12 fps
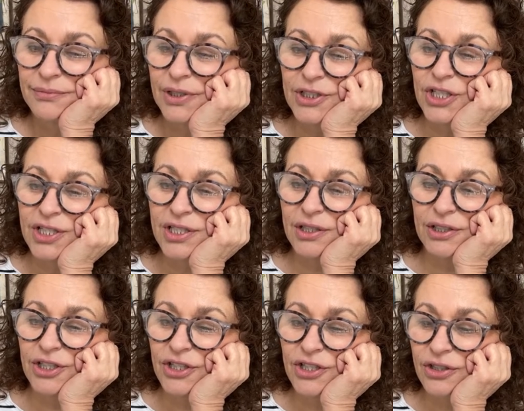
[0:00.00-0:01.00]
I just, I
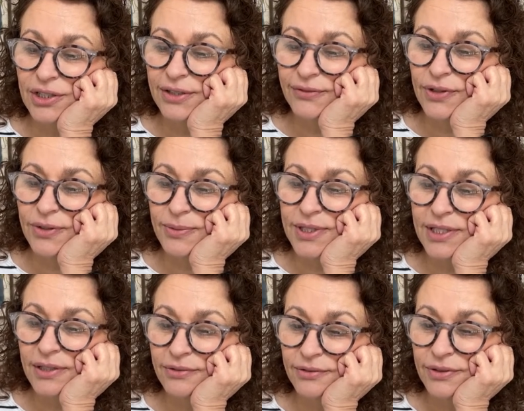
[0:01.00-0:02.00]
just couldn't live with
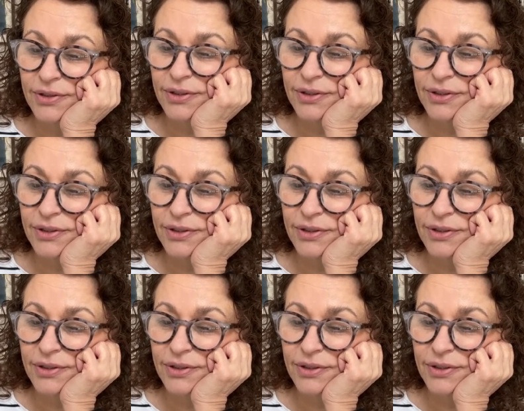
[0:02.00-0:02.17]
myself.